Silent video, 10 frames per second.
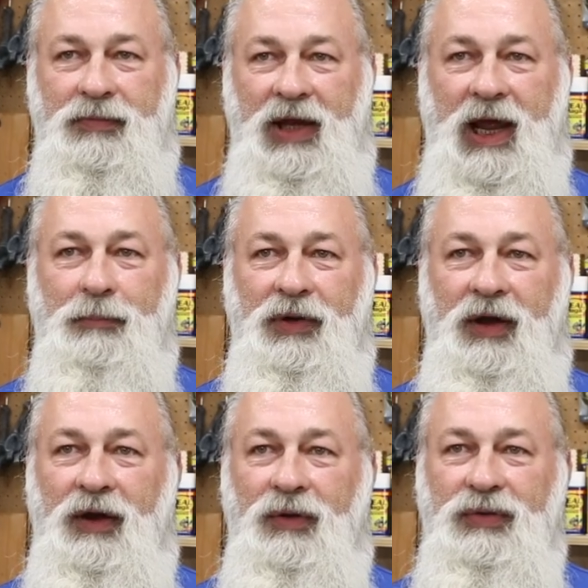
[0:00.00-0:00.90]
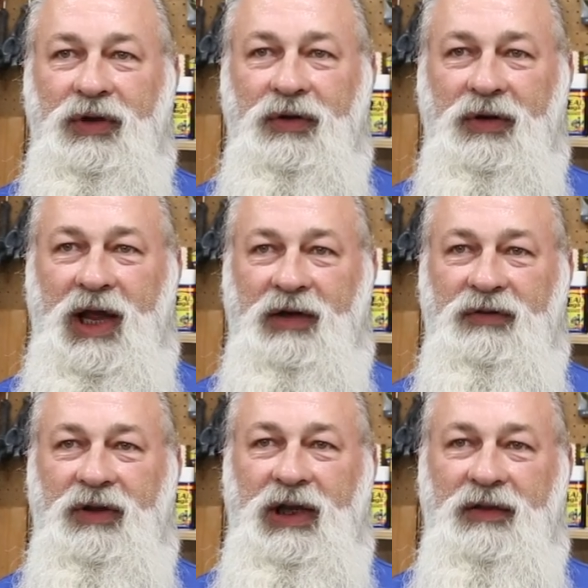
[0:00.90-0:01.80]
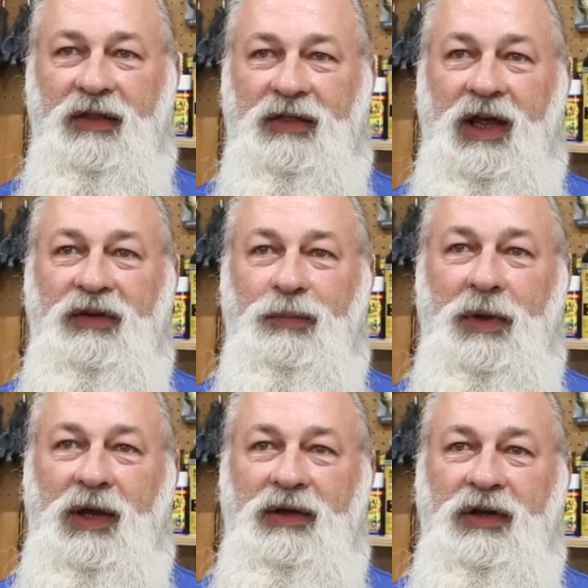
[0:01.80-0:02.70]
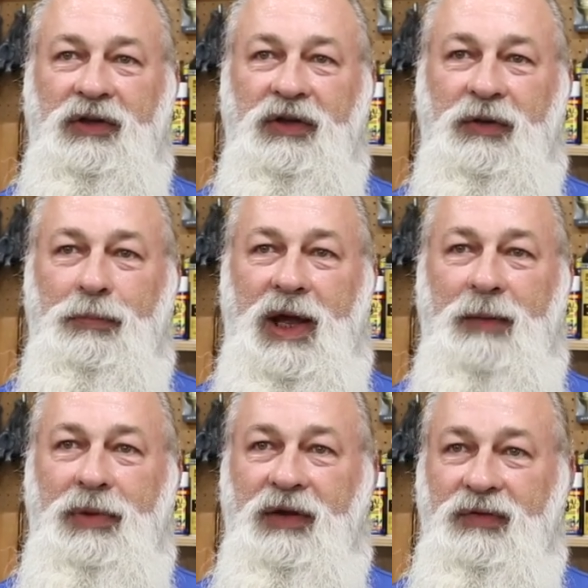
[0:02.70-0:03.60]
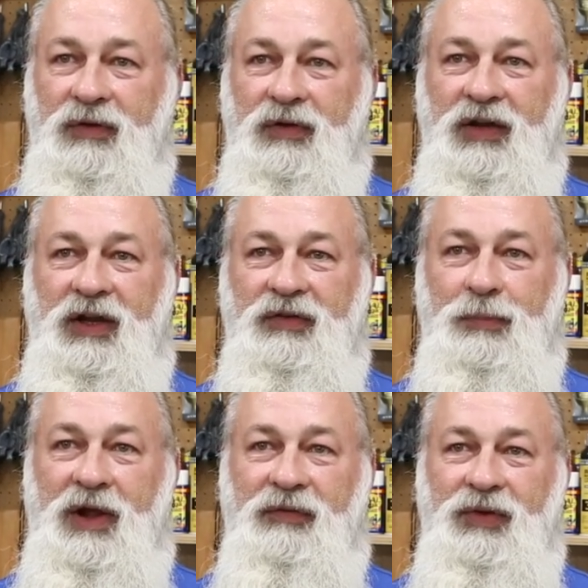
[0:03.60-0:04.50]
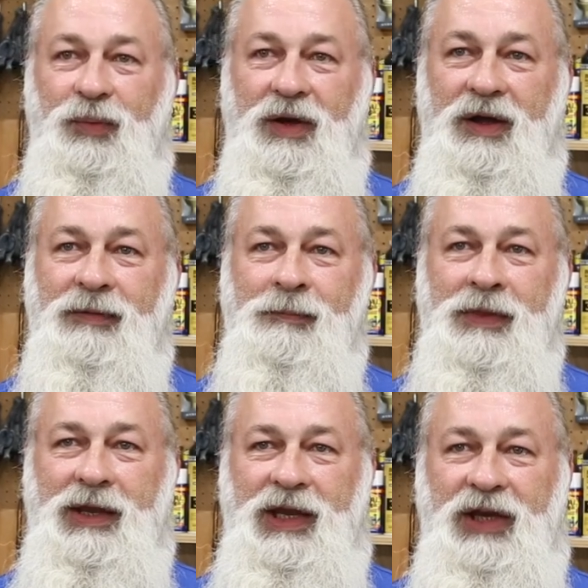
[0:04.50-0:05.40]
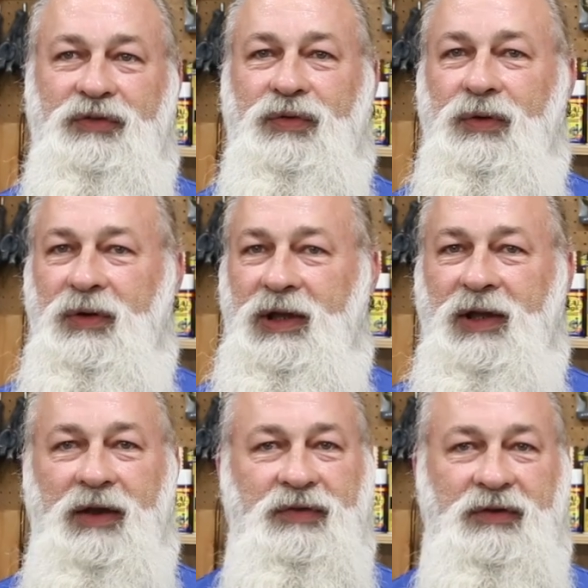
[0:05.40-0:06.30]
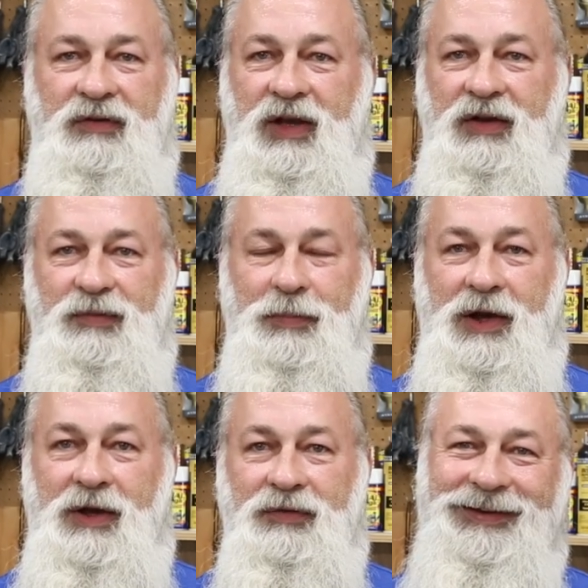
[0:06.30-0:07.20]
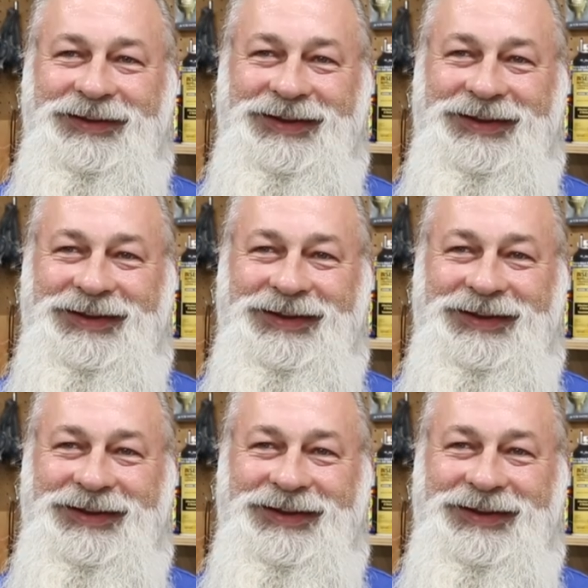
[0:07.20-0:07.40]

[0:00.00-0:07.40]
Down below, you can actually hit the thanks button and you can buy Buster a tennis ball if you want. He truly loves his tennis balls.